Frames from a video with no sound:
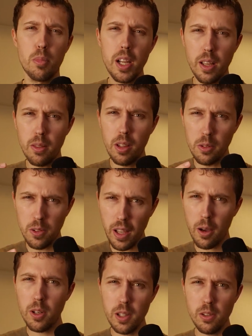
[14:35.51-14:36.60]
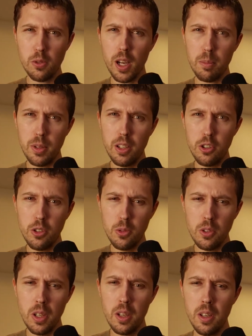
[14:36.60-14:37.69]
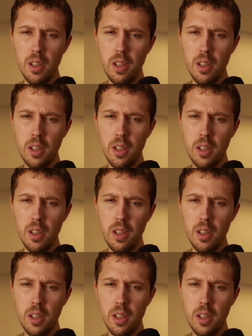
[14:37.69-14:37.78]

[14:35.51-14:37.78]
breaking things down in these trapped tissues.